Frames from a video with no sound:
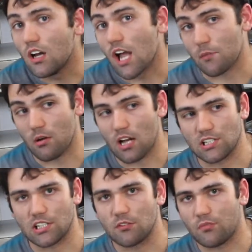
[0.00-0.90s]
a
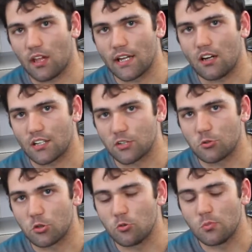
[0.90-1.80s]
positive light on
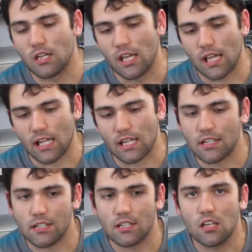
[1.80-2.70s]
YouTube, and